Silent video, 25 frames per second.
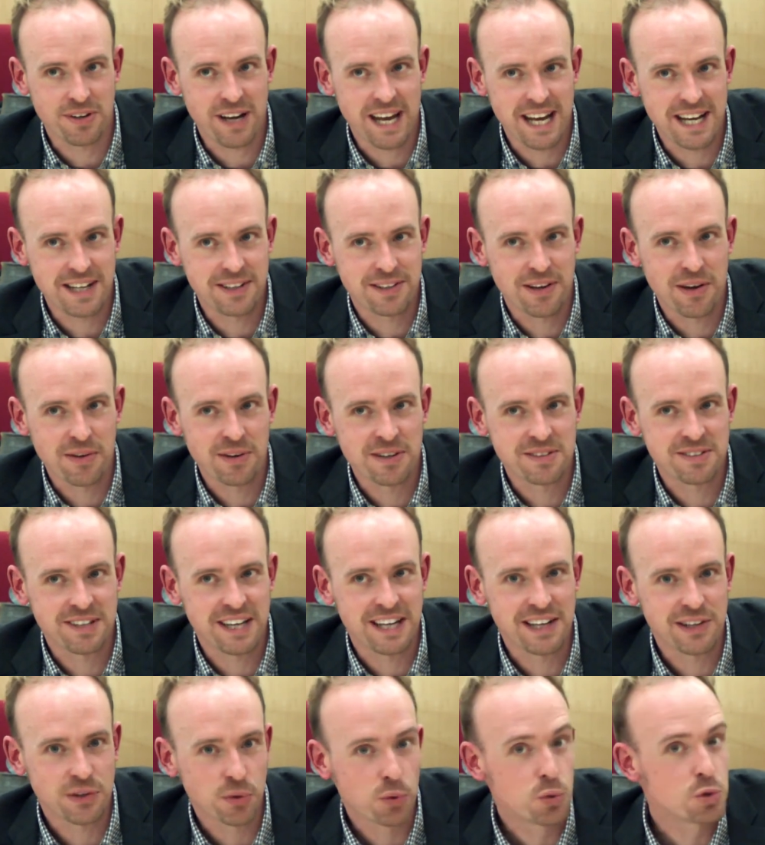your head down and
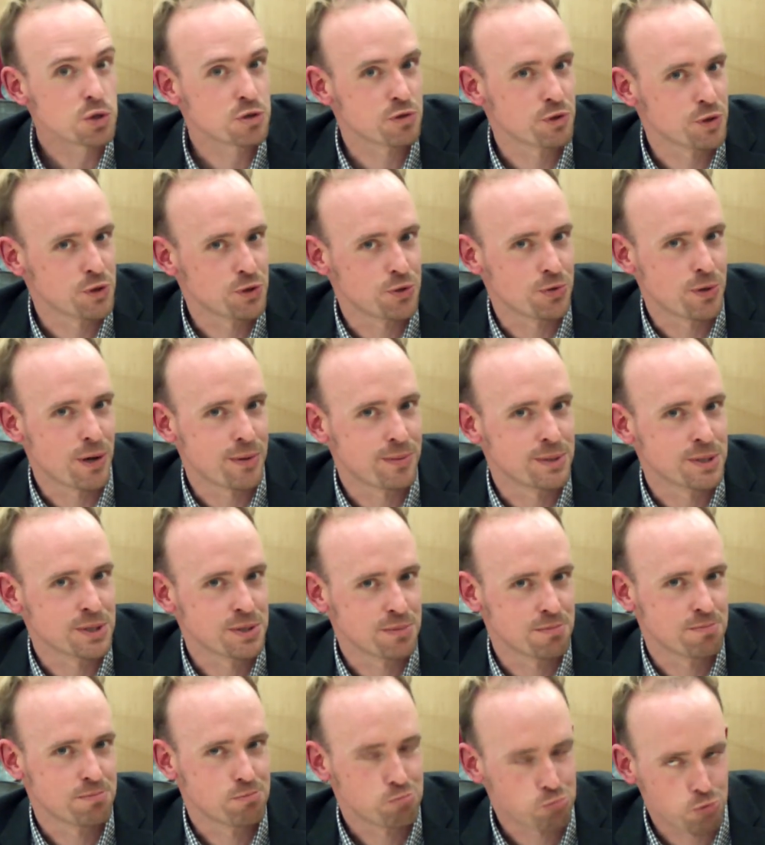take notes for two
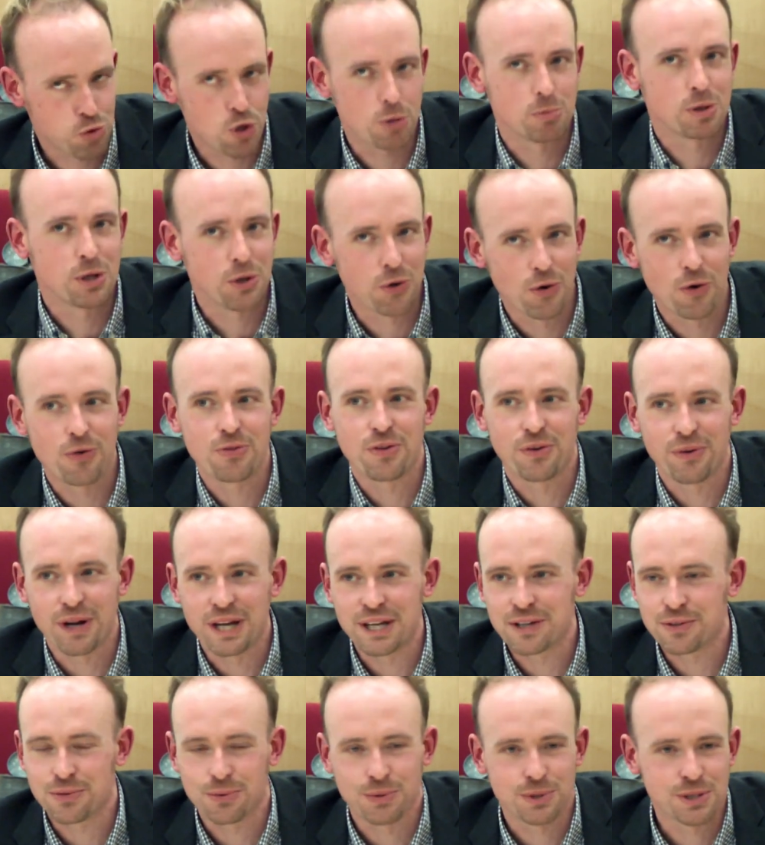hours, probably not the
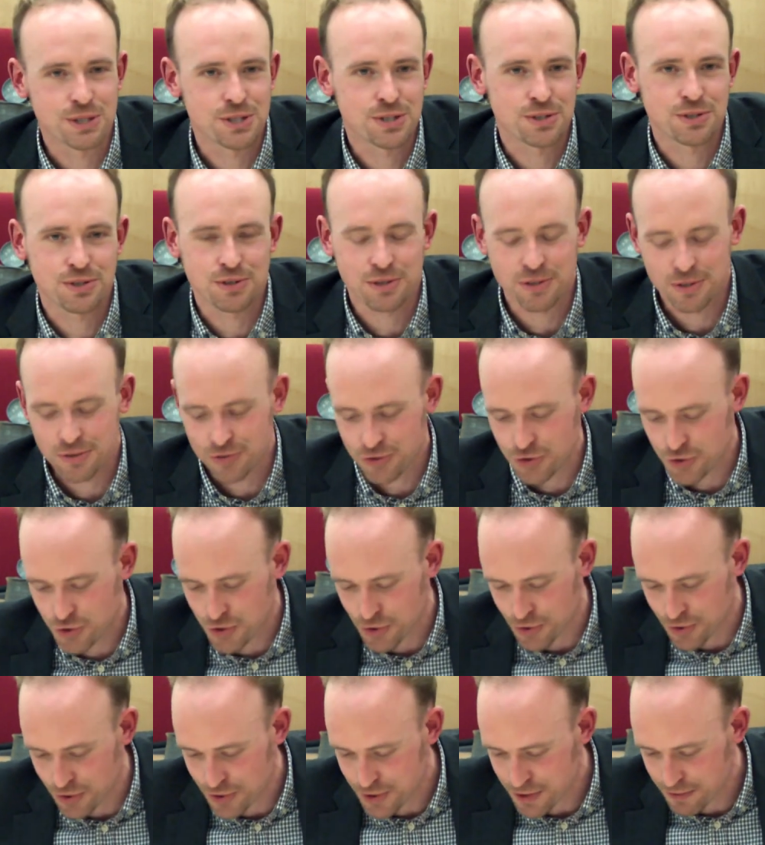right course to, to
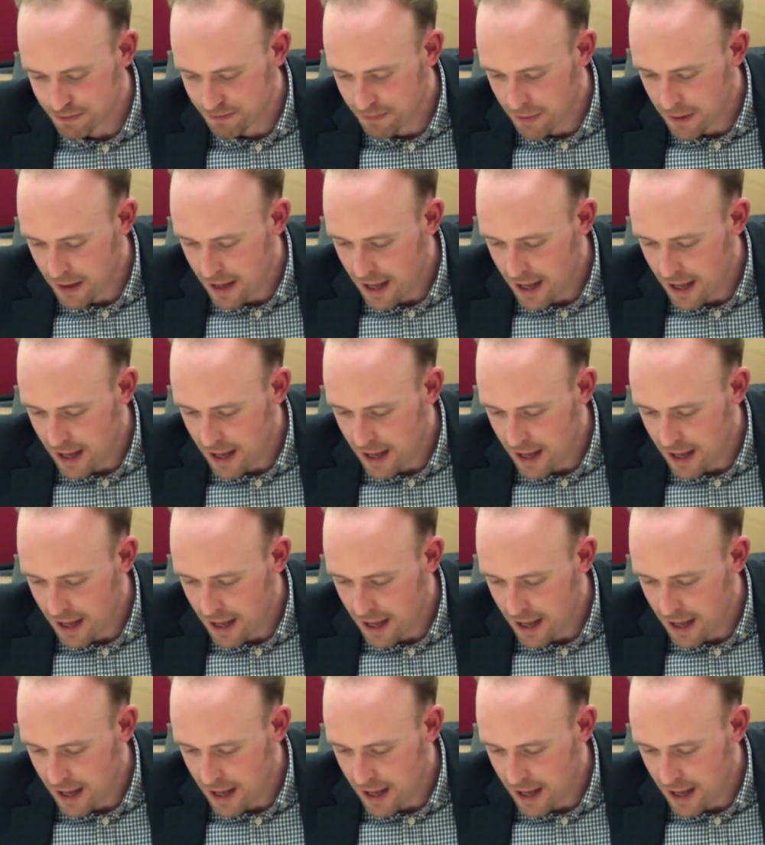choose.